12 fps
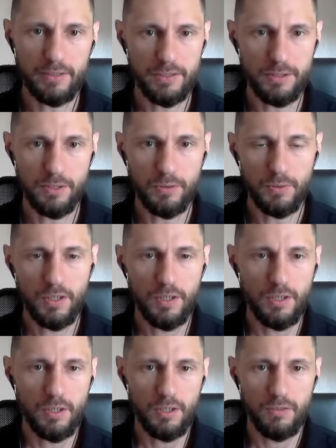So
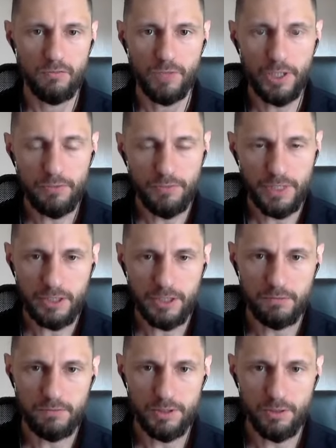
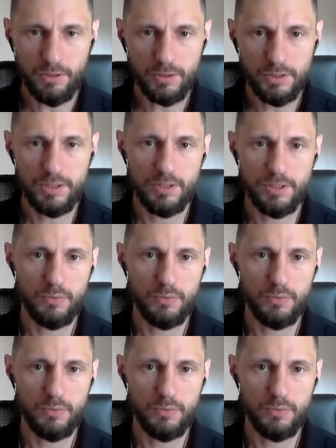verification results,